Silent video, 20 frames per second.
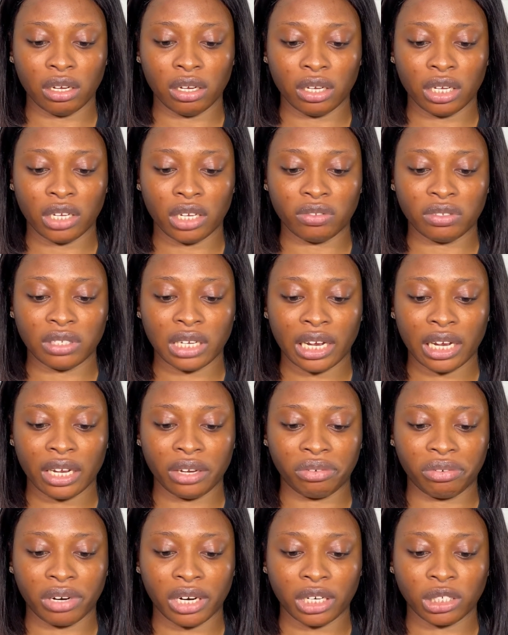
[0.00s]
gives her a
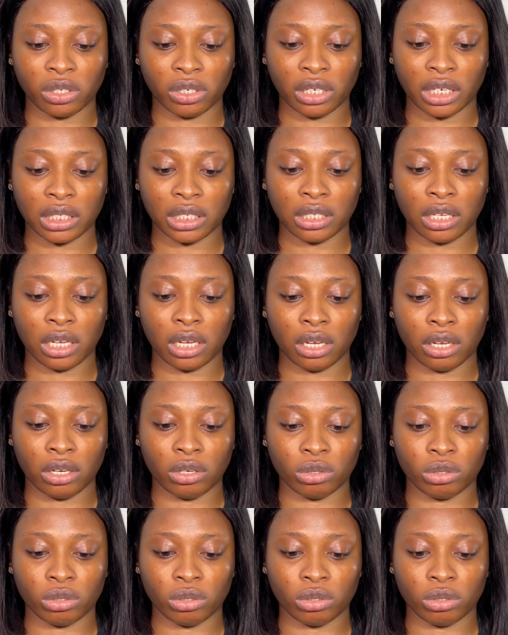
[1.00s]
rash on her skin.